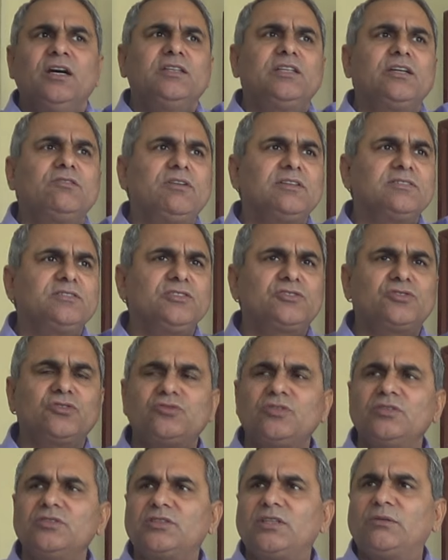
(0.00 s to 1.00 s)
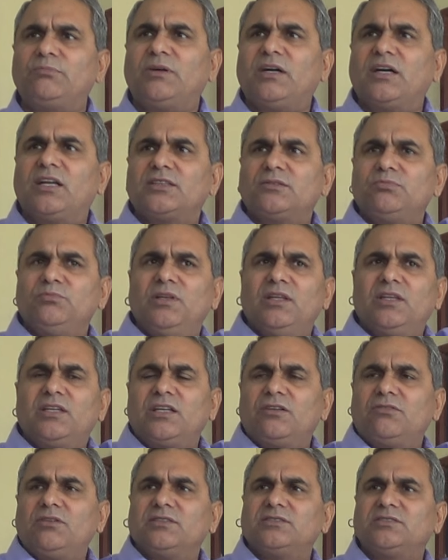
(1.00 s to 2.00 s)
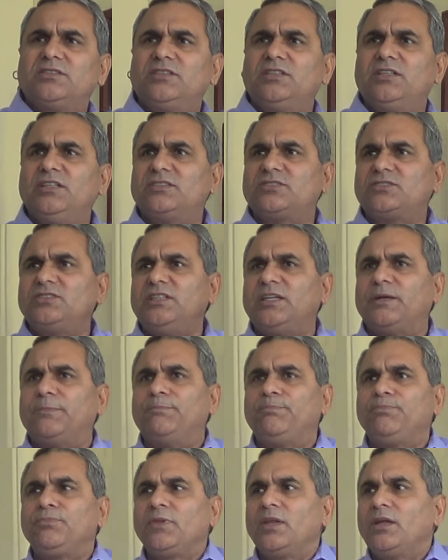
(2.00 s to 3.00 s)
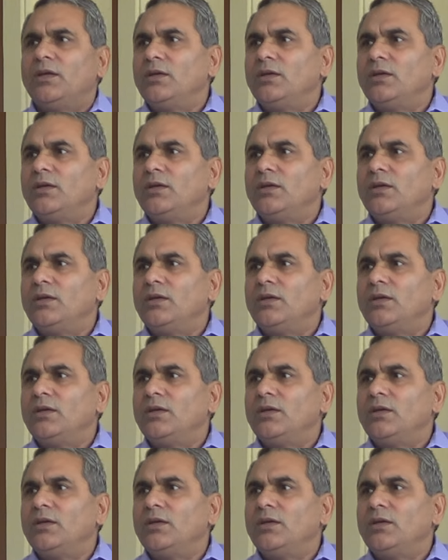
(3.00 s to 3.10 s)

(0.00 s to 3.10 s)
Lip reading: There was the Swatantra Bharat mill, there was the DCM.